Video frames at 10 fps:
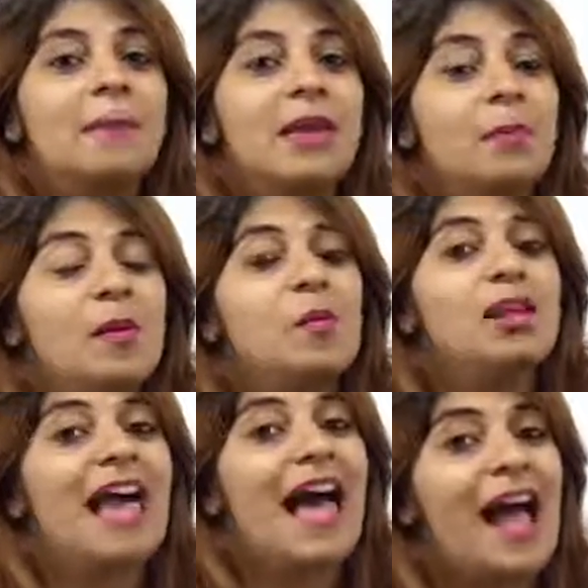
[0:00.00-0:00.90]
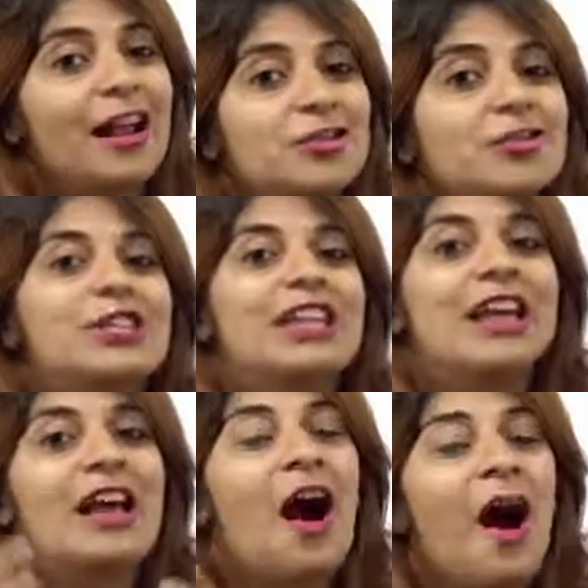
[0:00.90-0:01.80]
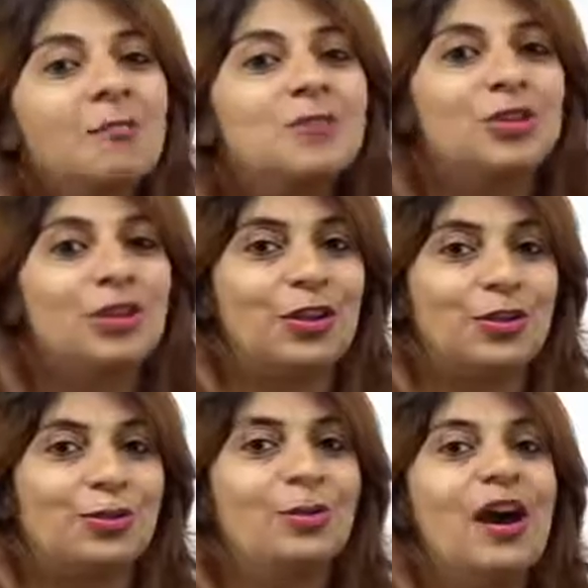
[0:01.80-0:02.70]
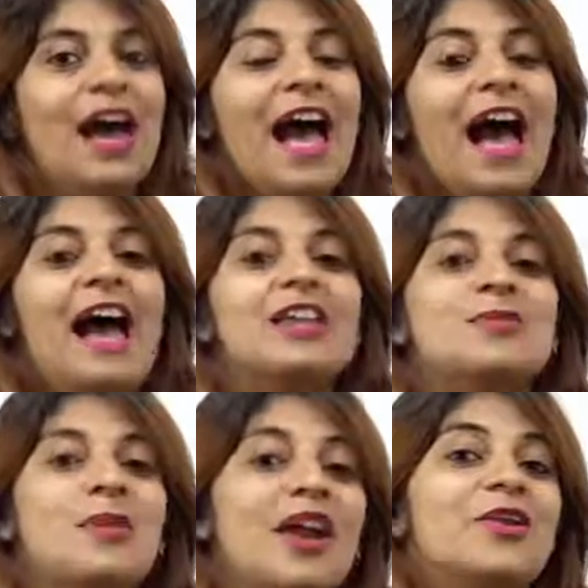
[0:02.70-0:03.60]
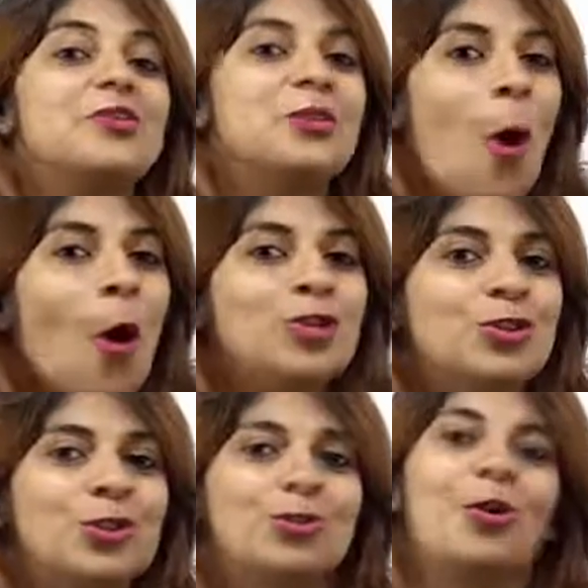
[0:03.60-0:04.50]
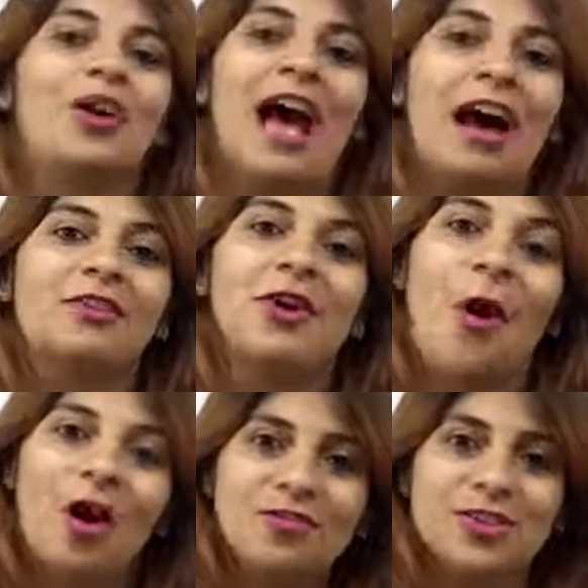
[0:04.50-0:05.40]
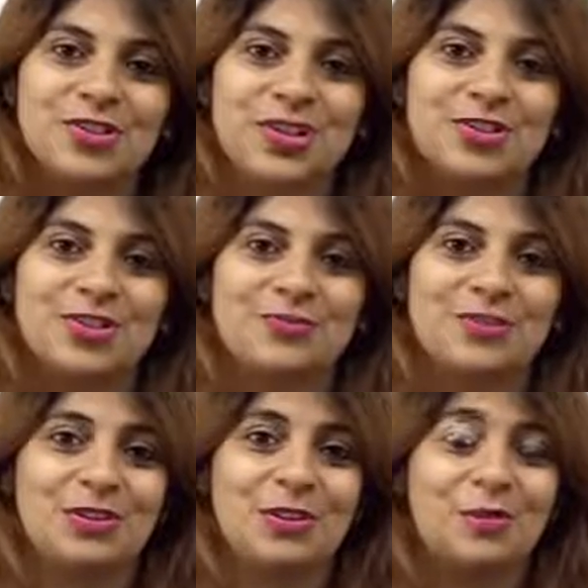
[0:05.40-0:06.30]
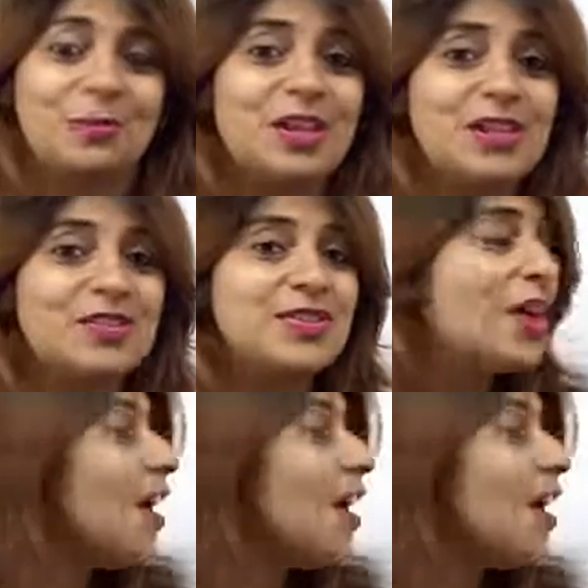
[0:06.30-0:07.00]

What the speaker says: people will actually come to you and try to talk to you or have a conversation with you because